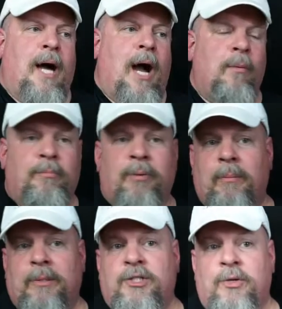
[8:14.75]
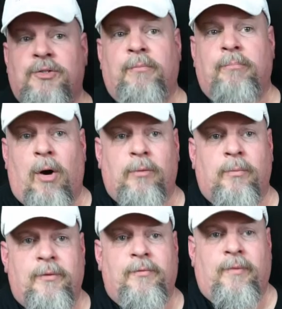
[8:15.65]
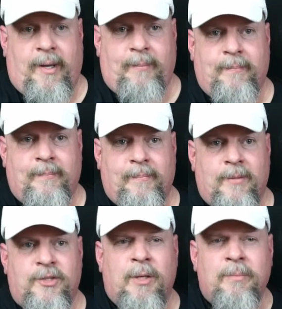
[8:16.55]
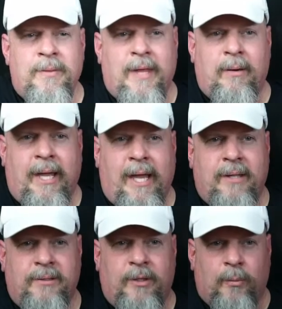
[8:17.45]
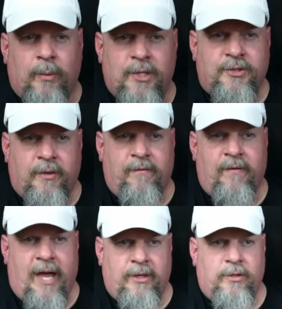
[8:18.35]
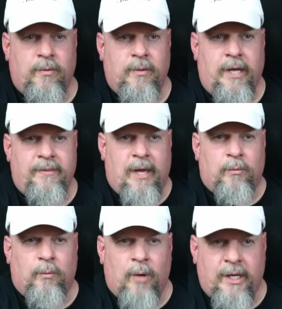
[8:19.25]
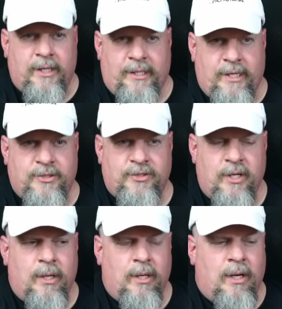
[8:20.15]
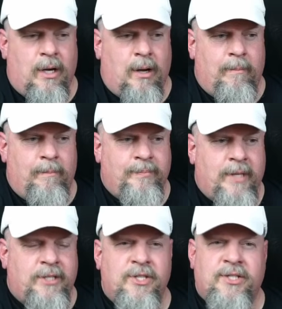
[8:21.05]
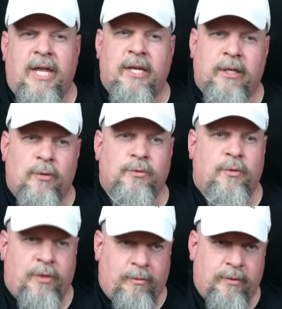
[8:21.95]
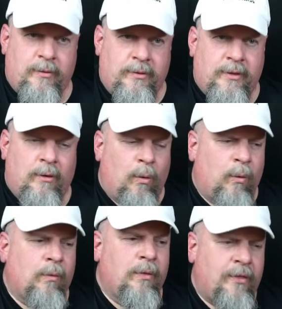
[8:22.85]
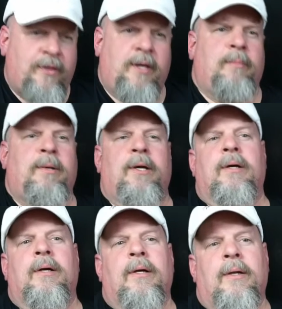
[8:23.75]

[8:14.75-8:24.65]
I would probably choose a barnwood frame. Something that had the rustic value and that ruggedness. It just kind of goes with the whole theme here.